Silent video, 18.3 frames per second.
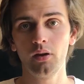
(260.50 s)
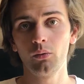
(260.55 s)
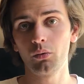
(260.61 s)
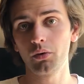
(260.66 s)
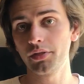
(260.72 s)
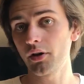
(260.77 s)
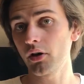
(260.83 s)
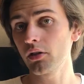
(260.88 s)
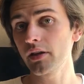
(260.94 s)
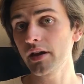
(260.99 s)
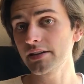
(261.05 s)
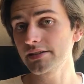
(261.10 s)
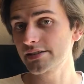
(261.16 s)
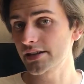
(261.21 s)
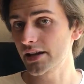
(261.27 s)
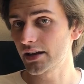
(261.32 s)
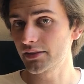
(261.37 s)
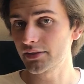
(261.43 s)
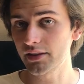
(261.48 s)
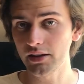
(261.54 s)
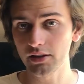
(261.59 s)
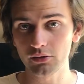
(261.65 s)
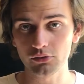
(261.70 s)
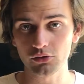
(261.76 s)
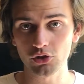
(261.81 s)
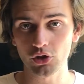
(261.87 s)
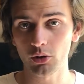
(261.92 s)
With all that said,
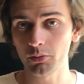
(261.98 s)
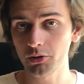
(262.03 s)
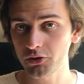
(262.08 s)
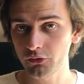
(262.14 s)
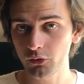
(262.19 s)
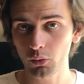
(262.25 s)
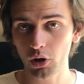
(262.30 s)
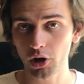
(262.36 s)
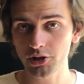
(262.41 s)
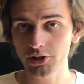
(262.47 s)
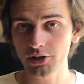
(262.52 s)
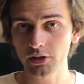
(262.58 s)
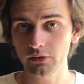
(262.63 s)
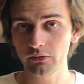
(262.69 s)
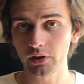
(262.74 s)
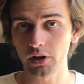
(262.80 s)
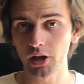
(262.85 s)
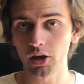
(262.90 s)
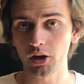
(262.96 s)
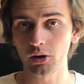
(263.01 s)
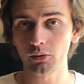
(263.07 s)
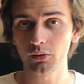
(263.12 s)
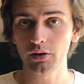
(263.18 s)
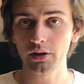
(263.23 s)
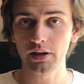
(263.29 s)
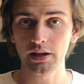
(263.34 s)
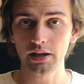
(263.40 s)
thank you so much for watching the
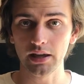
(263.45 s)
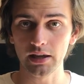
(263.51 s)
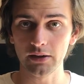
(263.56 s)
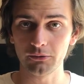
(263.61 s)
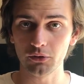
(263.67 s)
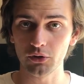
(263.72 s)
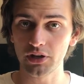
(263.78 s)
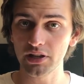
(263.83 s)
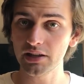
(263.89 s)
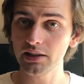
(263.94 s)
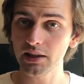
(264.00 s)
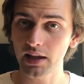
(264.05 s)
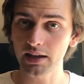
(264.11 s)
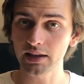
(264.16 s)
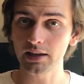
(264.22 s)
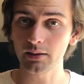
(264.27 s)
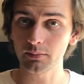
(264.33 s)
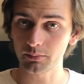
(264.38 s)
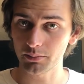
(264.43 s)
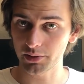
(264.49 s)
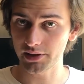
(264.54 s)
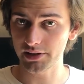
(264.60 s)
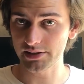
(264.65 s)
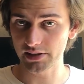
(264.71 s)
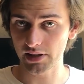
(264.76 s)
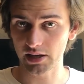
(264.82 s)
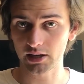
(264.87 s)
video. If you did like it,
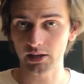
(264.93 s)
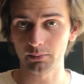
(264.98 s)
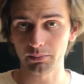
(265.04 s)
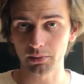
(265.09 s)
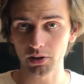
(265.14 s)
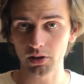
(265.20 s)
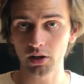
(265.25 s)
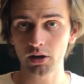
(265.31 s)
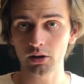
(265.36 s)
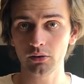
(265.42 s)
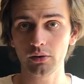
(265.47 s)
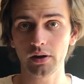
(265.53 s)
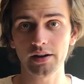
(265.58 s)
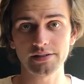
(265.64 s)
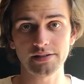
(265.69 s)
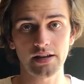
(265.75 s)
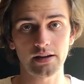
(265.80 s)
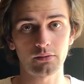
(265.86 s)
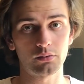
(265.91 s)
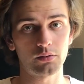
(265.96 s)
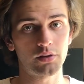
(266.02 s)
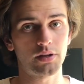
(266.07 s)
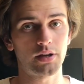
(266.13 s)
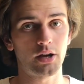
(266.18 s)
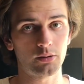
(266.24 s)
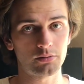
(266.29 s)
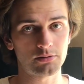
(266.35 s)
please like it below, as that
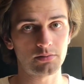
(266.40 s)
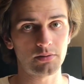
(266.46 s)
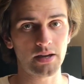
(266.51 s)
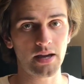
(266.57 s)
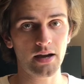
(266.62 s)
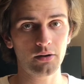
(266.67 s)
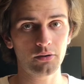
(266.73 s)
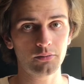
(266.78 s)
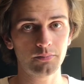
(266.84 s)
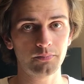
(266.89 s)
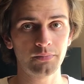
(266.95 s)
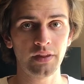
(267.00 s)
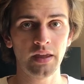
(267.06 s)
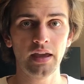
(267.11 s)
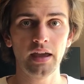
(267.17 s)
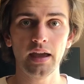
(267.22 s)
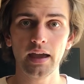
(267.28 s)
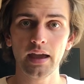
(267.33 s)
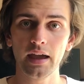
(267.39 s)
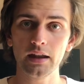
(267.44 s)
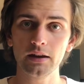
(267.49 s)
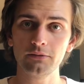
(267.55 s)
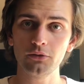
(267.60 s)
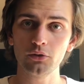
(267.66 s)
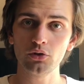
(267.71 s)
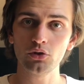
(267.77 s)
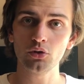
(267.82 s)
really helps me out. And
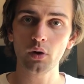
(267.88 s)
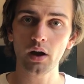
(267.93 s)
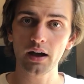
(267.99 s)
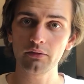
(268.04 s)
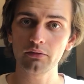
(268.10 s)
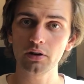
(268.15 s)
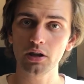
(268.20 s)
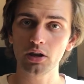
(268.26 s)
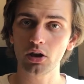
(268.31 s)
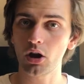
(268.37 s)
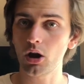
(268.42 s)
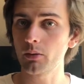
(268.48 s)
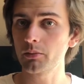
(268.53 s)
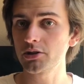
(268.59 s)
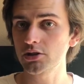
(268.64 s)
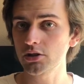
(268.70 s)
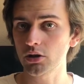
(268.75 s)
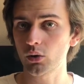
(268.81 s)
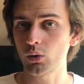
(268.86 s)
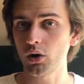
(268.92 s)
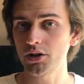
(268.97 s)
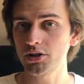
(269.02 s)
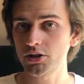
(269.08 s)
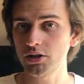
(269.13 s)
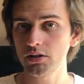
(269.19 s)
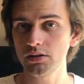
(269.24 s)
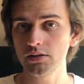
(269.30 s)
if you do have any comments or
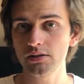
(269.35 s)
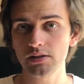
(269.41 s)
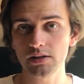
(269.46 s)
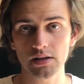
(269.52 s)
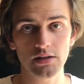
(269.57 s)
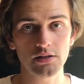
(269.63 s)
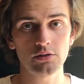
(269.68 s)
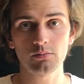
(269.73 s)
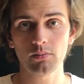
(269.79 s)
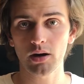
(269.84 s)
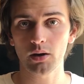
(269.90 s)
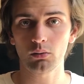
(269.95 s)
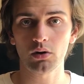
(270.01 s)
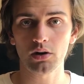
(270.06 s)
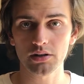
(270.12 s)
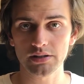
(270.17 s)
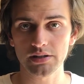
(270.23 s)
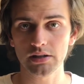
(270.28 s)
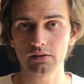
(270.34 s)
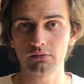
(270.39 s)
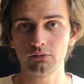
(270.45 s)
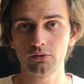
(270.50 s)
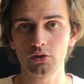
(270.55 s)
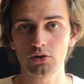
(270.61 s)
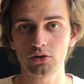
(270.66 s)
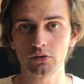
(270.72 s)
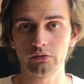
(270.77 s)
questions, things you might want to see in
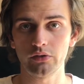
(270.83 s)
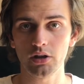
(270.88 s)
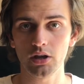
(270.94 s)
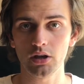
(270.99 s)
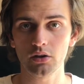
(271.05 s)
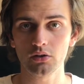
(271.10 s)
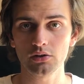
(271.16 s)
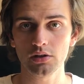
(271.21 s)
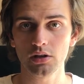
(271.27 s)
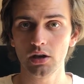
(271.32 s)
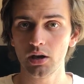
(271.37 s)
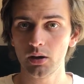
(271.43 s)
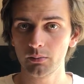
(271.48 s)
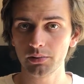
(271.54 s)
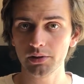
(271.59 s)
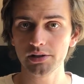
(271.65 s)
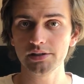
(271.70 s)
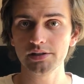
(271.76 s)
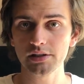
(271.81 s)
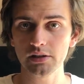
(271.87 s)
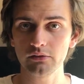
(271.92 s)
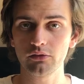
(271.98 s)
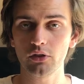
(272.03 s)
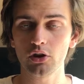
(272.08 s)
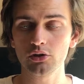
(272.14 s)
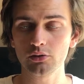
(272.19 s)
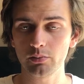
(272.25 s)
future videos, please
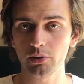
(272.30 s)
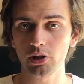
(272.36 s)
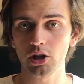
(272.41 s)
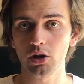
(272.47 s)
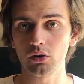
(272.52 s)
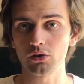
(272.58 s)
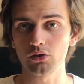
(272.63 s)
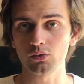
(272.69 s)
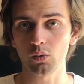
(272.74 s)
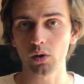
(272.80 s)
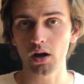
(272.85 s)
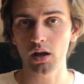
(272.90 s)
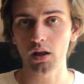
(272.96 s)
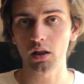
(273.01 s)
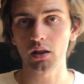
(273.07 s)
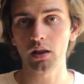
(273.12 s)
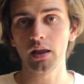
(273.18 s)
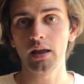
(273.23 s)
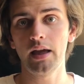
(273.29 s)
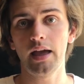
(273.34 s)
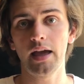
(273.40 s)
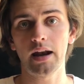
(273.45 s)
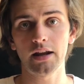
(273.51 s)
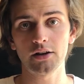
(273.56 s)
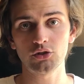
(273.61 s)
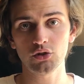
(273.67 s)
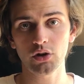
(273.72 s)
leave those below as well,
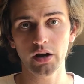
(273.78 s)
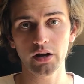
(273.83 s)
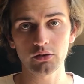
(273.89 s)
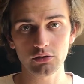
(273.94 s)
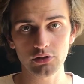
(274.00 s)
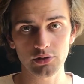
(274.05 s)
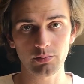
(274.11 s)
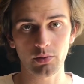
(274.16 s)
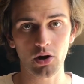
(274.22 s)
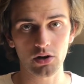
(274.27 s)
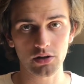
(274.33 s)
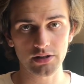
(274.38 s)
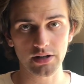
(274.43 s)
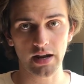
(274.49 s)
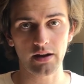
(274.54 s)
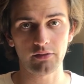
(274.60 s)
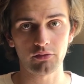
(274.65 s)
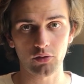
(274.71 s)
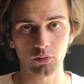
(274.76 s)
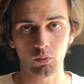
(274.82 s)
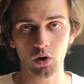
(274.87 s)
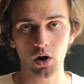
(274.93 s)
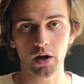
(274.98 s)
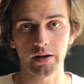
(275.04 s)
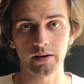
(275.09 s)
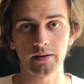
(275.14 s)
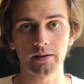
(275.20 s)
and I try to respond to
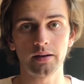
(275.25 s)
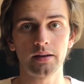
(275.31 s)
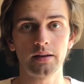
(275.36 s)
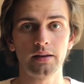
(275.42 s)
everyone.